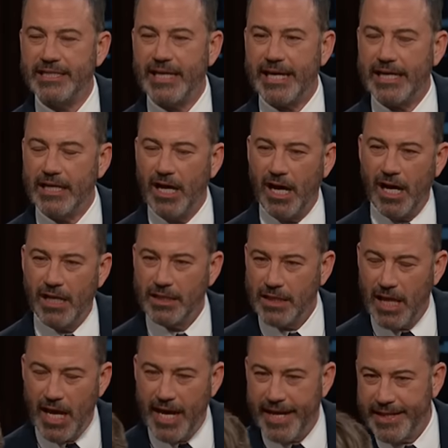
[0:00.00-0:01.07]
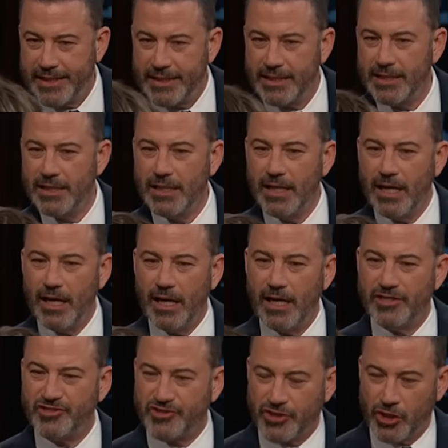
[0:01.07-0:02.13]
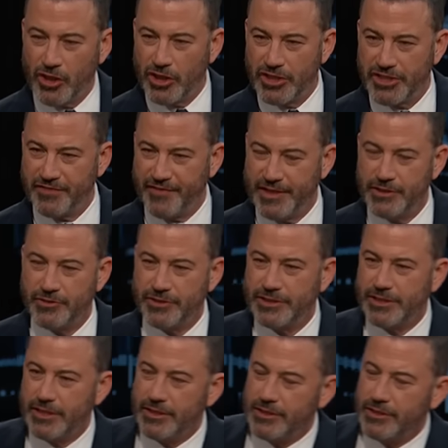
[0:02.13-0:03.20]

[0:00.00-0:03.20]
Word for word: like an online uh, a surge of interest in